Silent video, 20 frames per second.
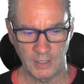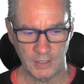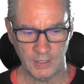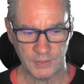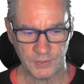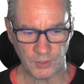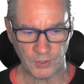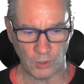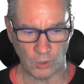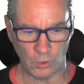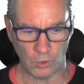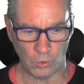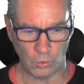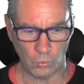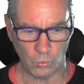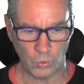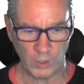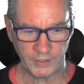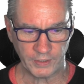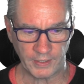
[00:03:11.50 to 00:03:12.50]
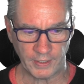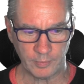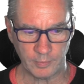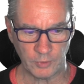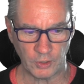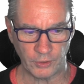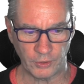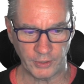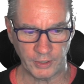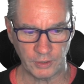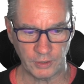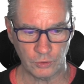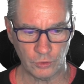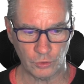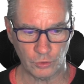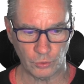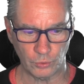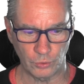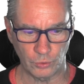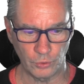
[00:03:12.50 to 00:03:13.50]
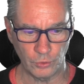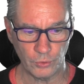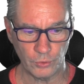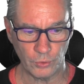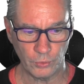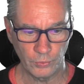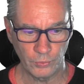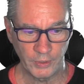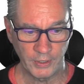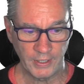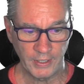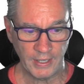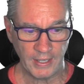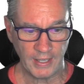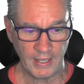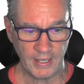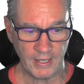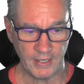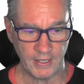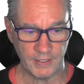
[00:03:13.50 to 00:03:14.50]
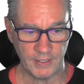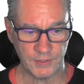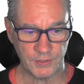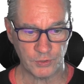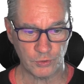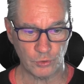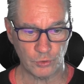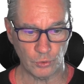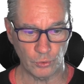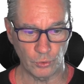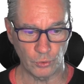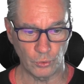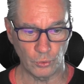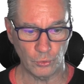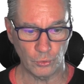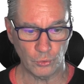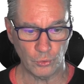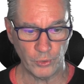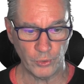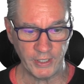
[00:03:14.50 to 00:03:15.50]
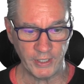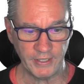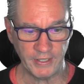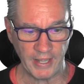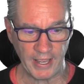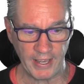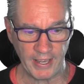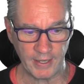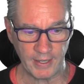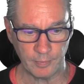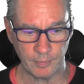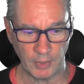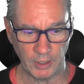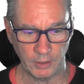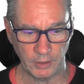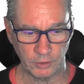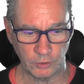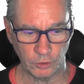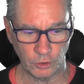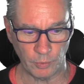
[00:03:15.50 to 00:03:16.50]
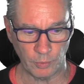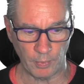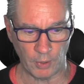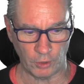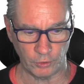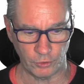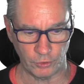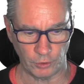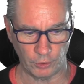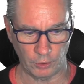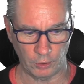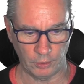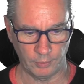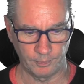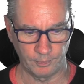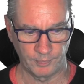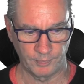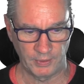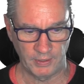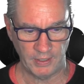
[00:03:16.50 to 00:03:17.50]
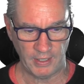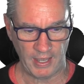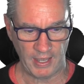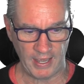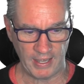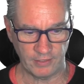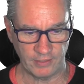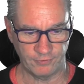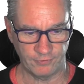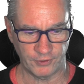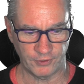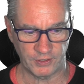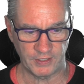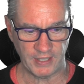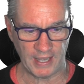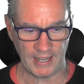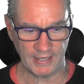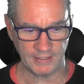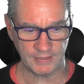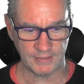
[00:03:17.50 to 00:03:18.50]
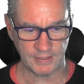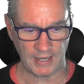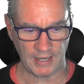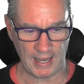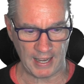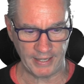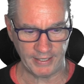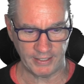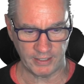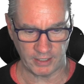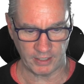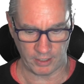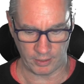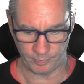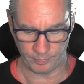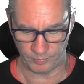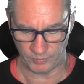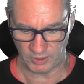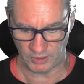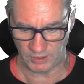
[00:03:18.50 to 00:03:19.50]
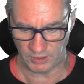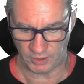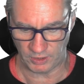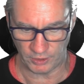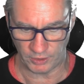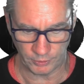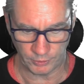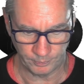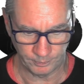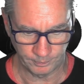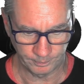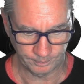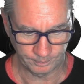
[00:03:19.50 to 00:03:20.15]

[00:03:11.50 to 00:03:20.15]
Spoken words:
So what I'm going to do is to rename the module. And for that, I come here